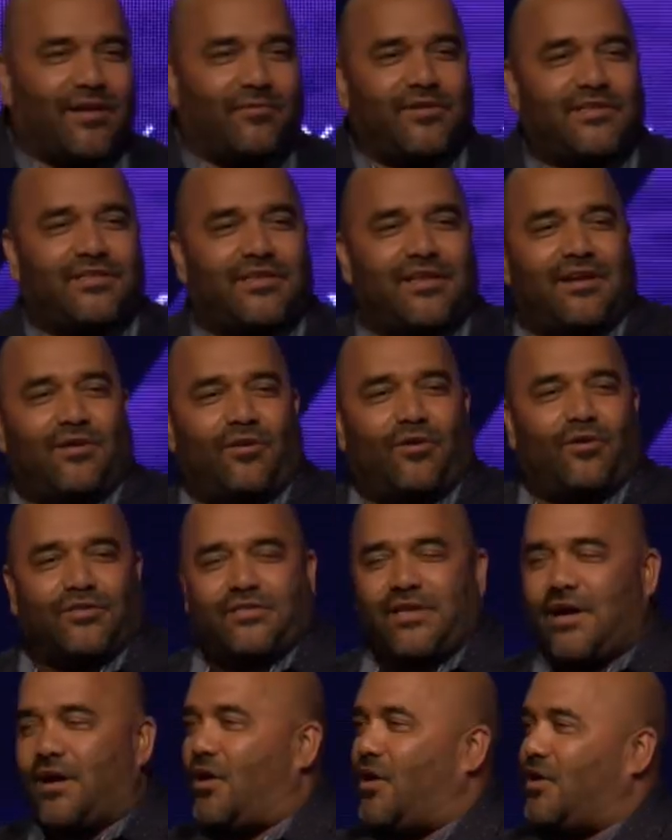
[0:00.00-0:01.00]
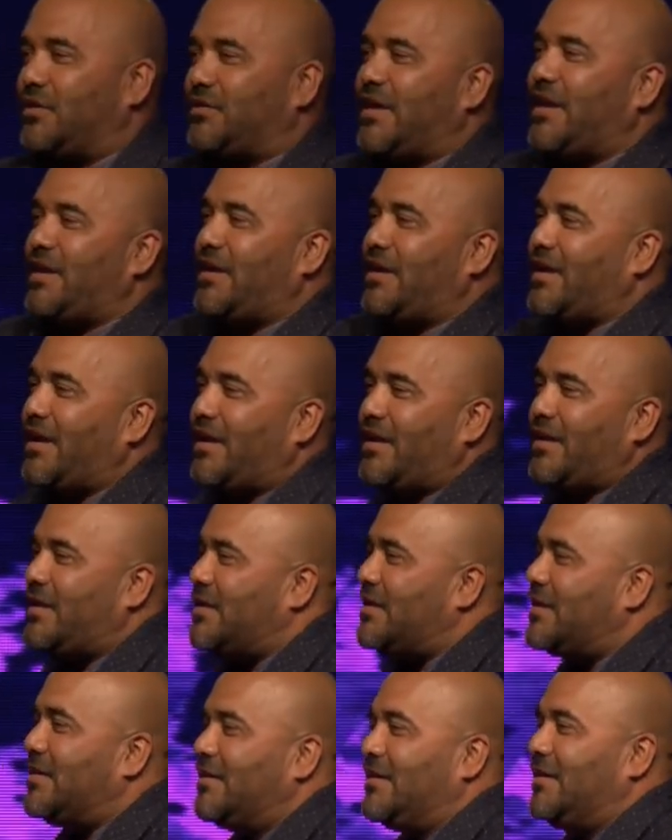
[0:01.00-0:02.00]
we stood in the hotel all day today,
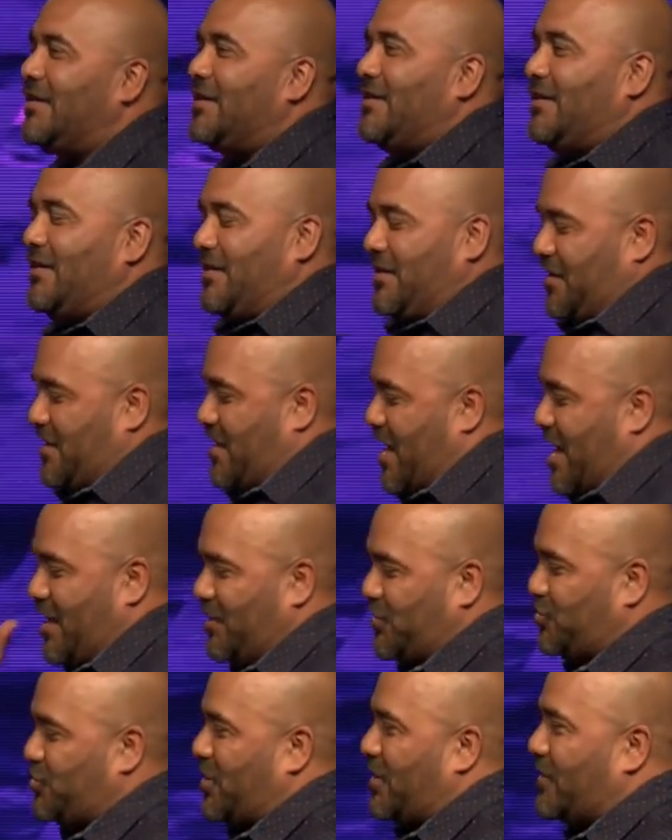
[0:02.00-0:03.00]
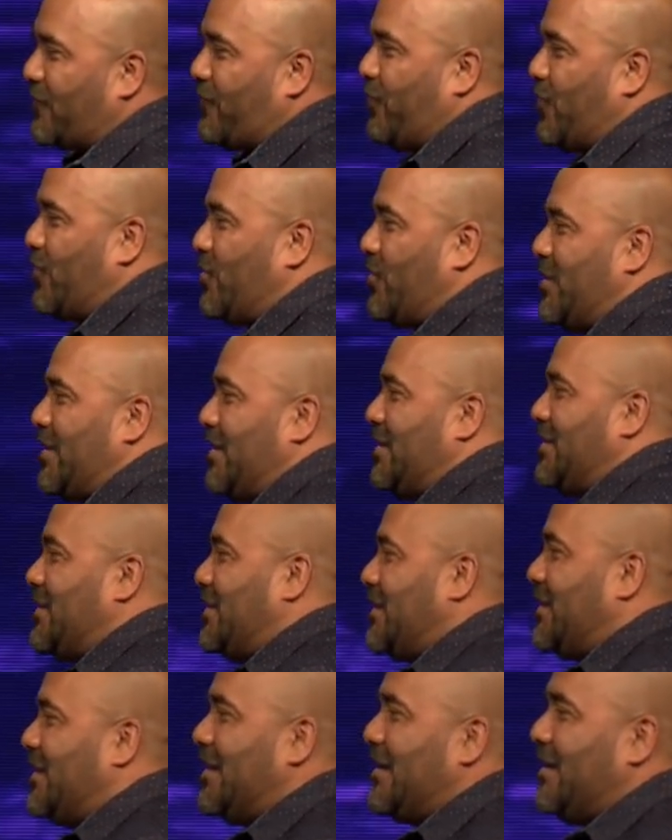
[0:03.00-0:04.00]
ate junk food,
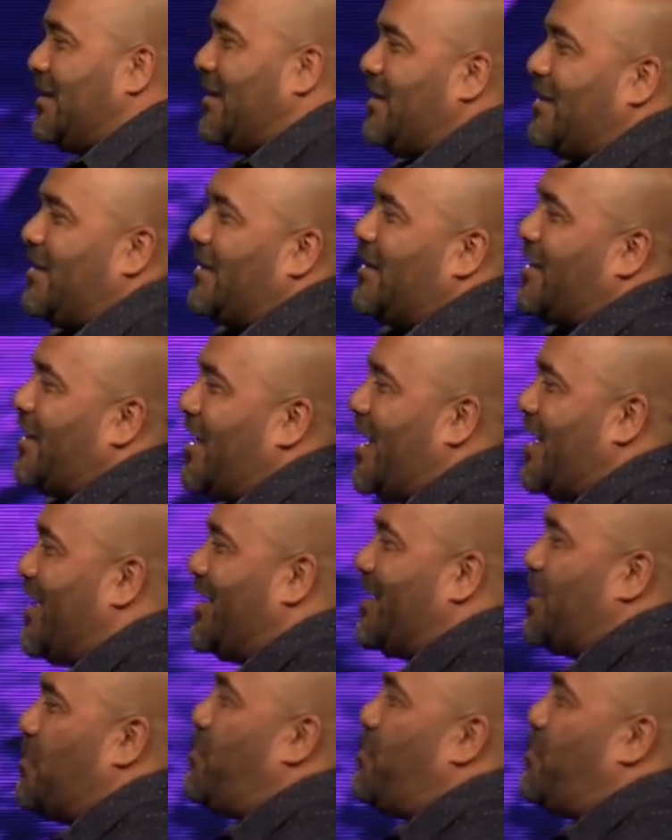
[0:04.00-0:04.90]
laid on the